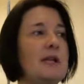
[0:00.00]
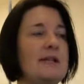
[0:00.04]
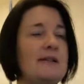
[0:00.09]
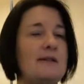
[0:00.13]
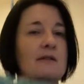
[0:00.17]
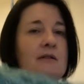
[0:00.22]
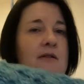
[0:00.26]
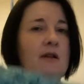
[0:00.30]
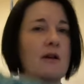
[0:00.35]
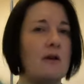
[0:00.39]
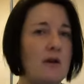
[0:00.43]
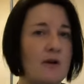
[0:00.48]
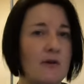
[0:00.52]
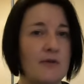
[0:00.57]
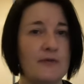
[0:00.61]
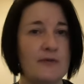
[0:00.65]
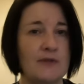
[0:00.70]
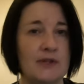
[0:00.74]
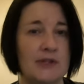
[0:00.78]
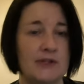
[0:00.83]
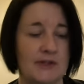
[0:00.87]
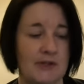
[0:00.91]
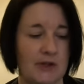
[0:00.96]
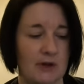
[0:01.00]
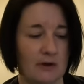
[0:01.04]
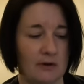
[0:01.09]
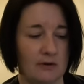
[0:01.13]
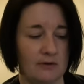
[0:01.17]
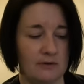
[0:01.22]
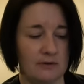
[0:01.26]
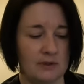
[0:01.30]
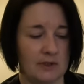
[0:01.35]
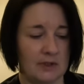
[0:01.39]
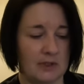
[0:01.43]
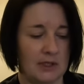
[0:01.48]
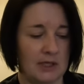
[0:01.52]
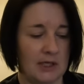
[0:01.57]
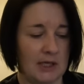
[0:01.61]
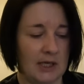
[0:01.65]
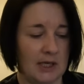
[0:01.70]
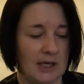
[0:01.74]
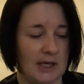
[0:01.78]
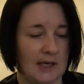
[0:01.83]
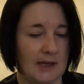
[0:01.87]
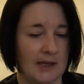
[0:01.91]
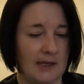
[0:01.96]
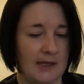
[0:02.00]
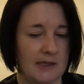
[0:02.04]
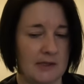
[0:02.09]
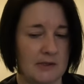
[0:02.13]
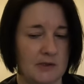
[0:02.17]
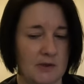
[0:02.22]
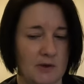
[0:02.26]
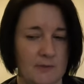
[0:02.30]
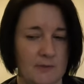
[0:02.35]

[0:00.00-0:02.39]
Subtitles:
there's a lot of this yarn, it's